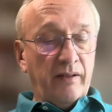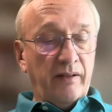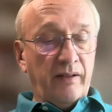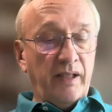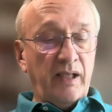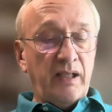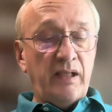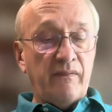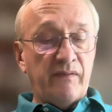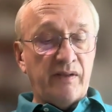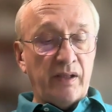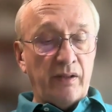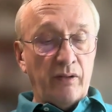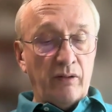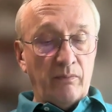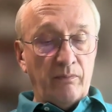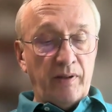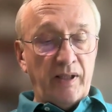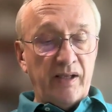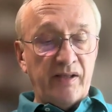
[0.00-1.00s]
The natives are
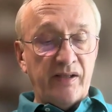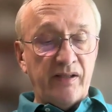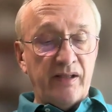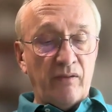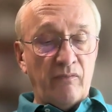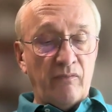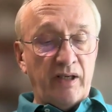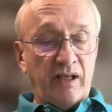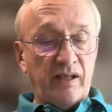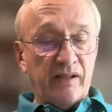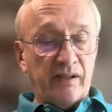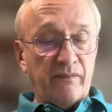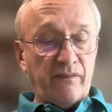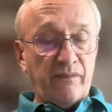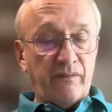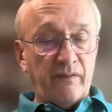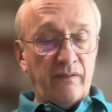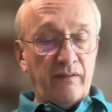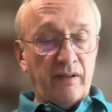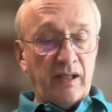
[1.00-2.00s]
not pleasant, and one has
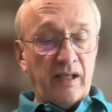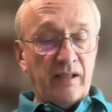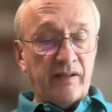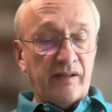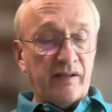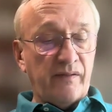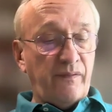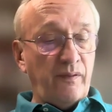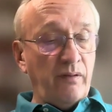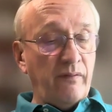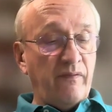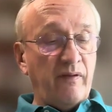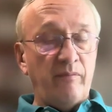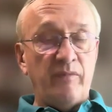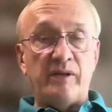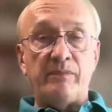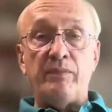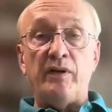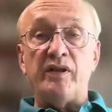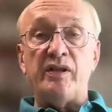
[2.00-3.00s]
as few of them
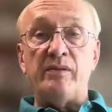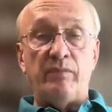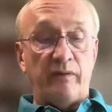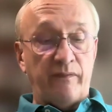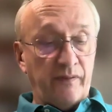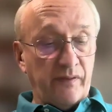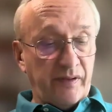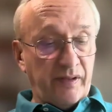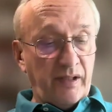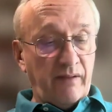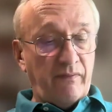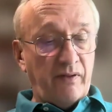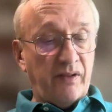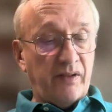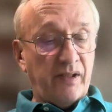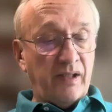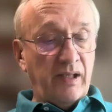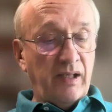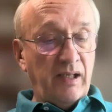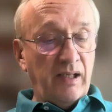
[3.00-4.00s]
as possible for
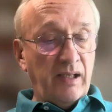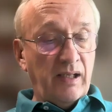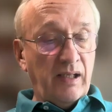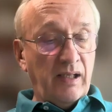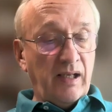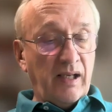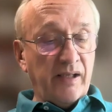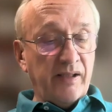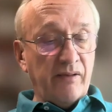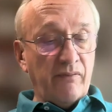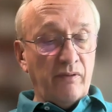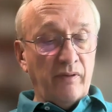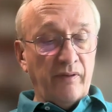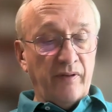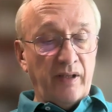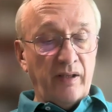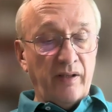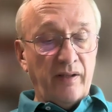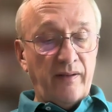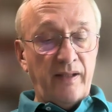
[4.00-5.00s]
servants. As a rule,
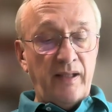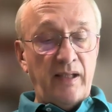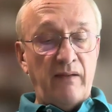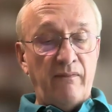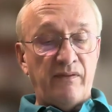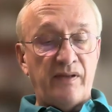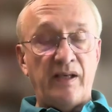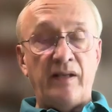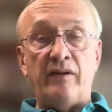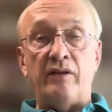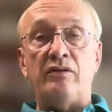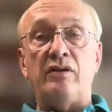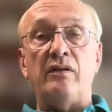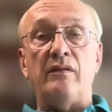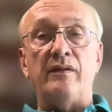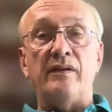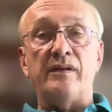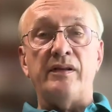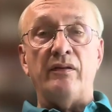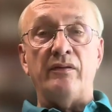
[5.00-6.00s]
they are thieves, and the
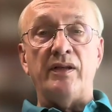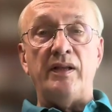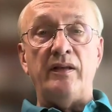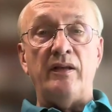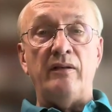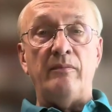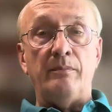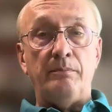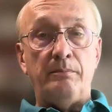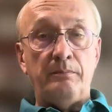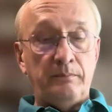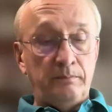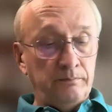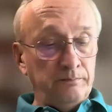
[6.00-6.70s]
truth is not in them.